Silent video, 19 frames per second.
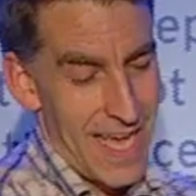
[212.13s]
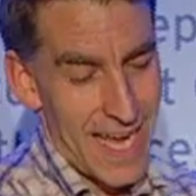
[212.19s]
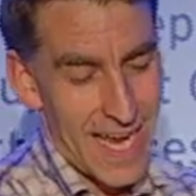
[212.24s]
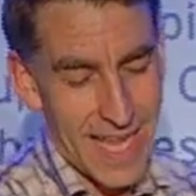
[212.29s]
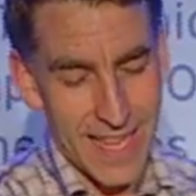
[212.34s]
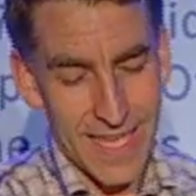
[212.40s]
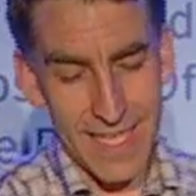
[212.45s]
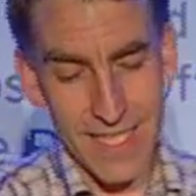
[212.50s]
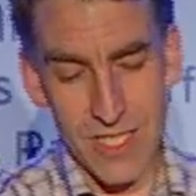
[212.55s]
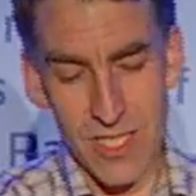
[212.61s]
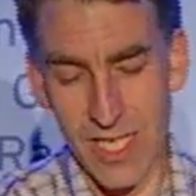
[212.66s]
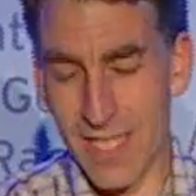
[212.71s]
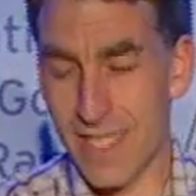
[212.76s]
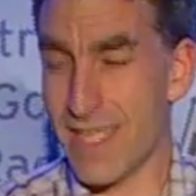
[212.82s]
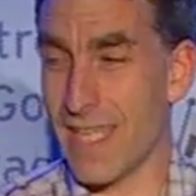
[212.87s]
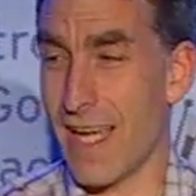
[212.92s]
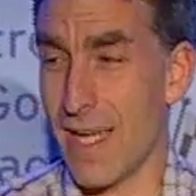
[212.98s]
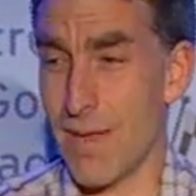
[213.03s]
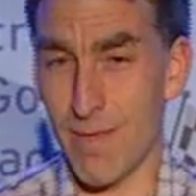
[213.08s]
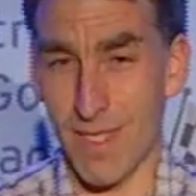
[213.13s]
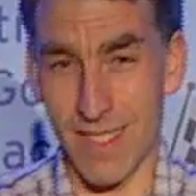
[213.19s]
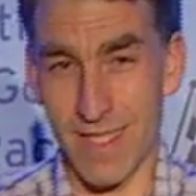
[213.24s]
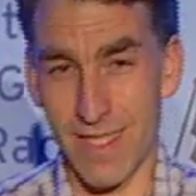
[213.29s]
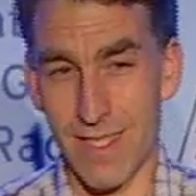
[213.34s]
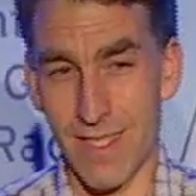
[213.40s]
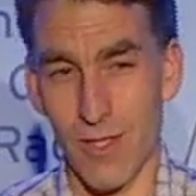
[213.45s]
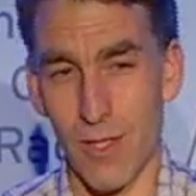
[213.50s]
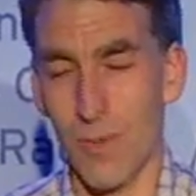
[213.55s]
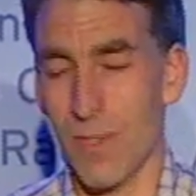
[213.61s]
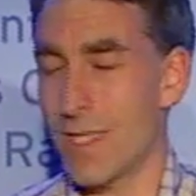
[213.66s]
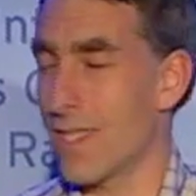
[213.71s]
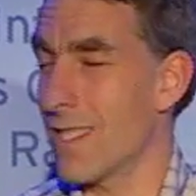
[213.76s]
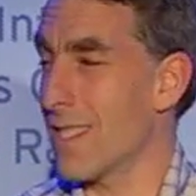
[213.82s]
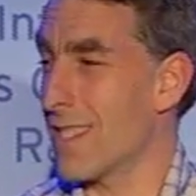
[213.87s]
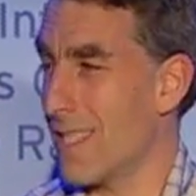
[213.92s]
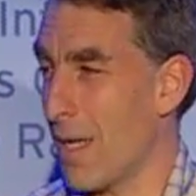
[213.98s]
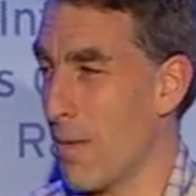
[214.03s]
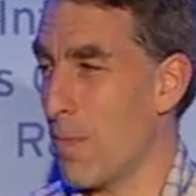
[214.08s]
And then Jay Simons, who was
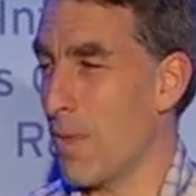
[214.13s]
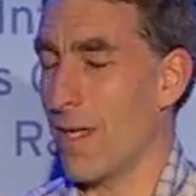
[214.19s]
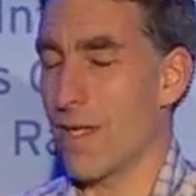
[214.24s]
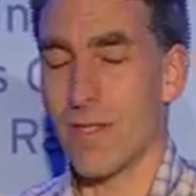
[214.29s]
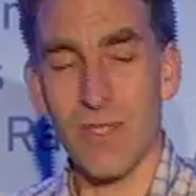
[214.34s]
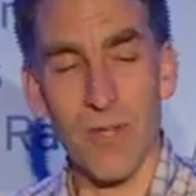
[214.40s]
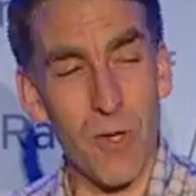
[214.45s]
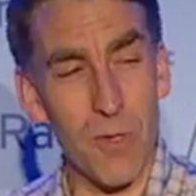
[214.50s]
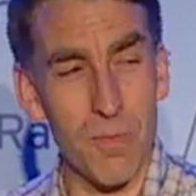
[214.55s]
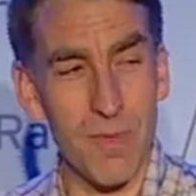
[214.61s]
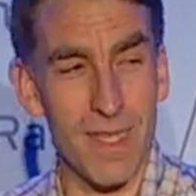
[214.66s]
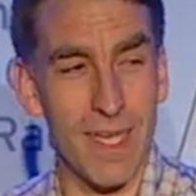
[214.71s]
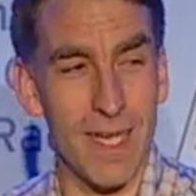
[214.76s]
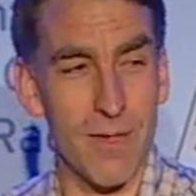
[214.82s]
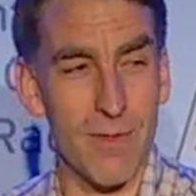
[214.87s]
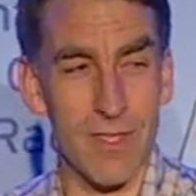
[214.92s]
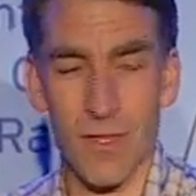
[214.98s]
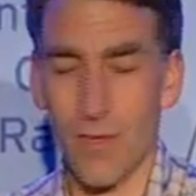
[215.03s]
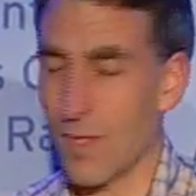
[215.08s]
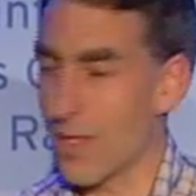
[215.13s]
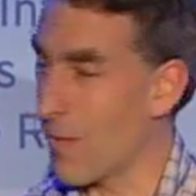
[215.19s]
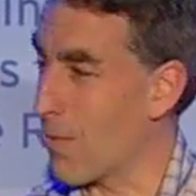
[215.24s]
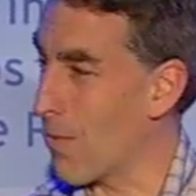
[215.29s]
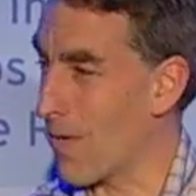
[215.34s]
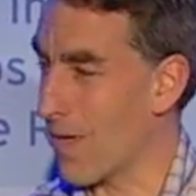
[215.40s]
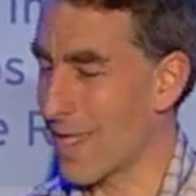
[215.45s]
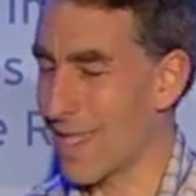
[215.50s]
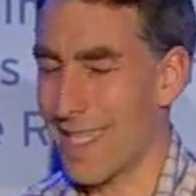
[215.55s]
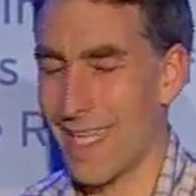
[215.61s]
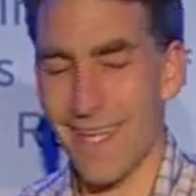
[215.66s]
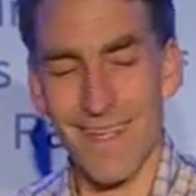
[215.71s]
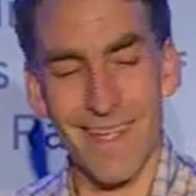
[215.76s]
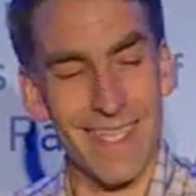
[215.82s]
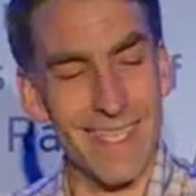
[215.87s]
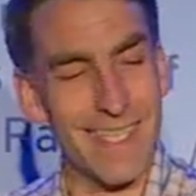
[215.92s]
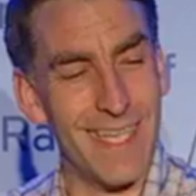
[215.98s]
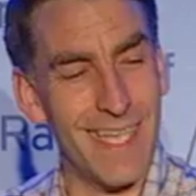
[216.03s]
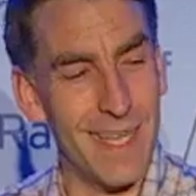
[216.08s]
just up here, told me that he was going to work there,
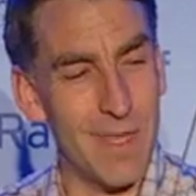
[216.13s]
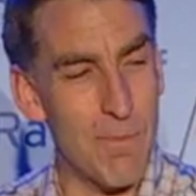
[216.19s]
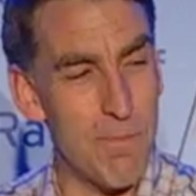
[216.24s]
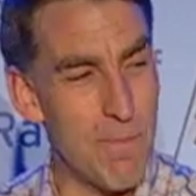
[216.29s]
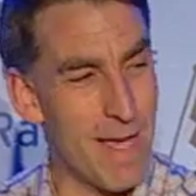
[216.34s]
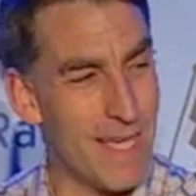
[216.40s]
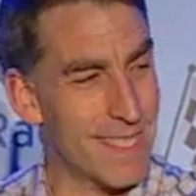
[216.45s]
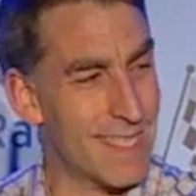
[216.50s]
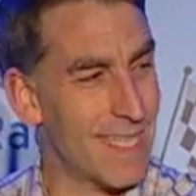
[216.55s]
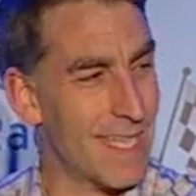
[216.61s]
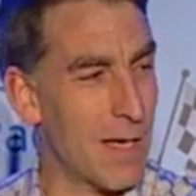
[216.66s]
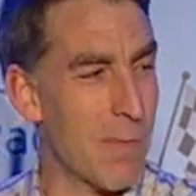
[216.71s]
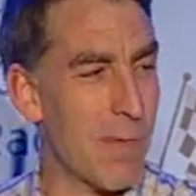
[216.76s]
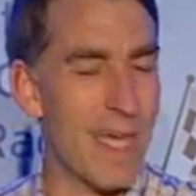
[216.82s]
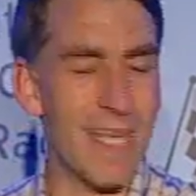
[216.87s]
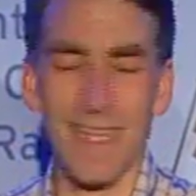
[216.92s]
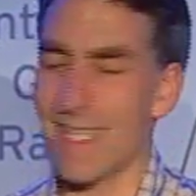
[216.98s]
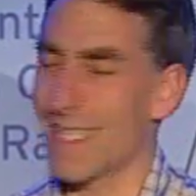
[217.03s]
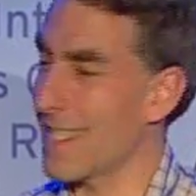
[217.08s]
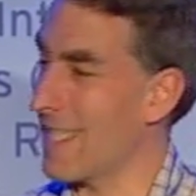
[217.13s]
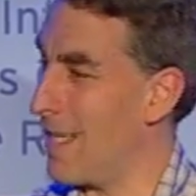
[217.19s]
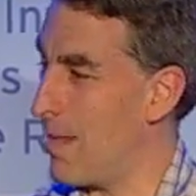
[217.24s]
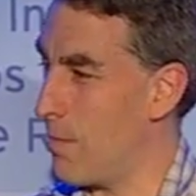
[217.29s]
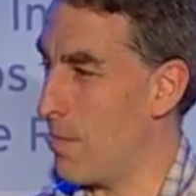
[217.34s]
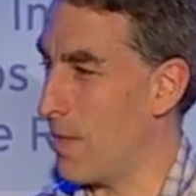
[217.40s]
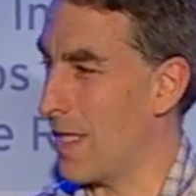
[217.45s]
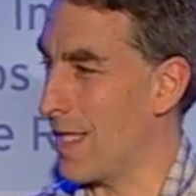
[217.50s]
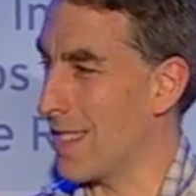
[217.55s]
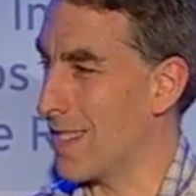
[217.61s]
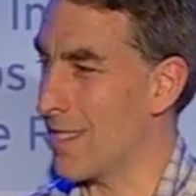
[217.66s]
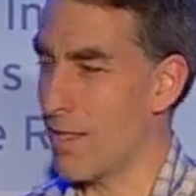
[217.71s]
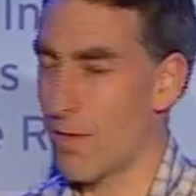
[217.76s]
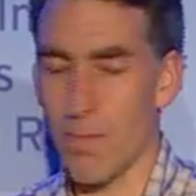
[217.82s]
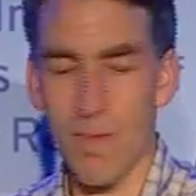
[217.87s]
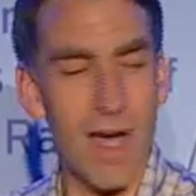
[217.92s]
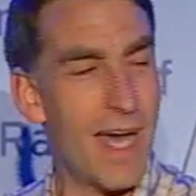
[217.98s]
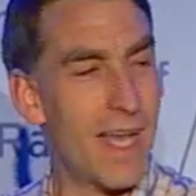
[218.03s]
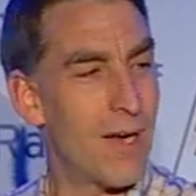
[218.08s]
and he said, the best thing about this company is their
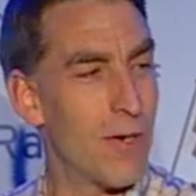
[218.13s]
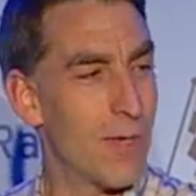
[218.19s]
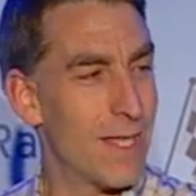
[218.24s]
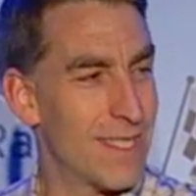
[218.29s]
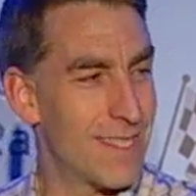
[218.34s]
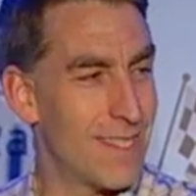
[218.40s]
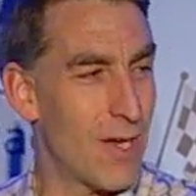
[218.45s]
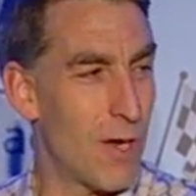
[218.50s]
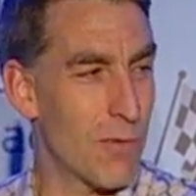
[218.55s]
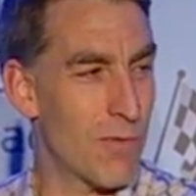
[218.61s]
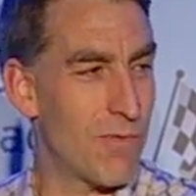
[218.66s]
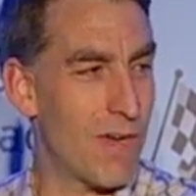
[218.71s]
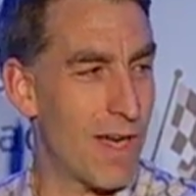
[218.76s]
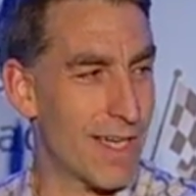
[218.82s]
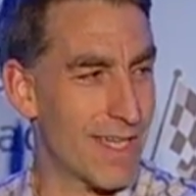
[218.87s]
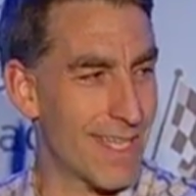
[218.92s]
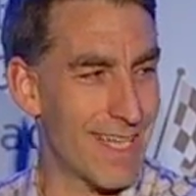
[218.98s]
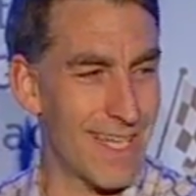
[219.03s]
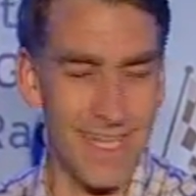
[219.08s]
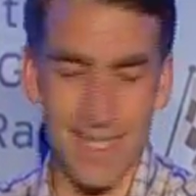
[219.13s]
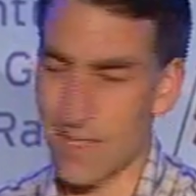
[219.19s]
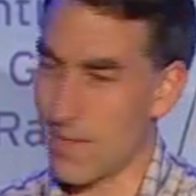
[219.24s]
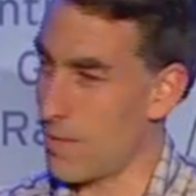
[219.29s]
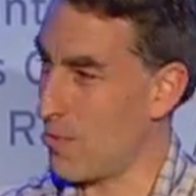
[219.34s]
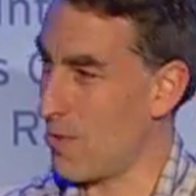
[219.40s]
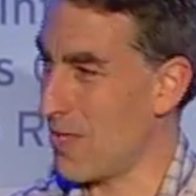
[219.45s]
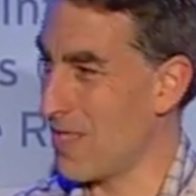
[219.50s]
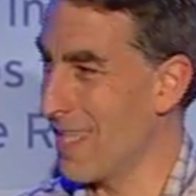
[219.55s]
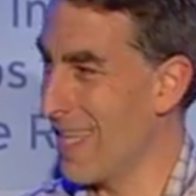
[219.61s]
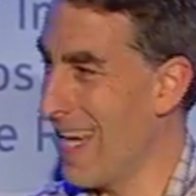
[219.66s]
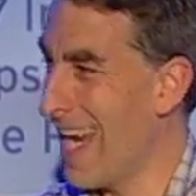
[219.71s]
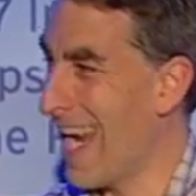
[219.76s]
motto is, don't fuck the customer.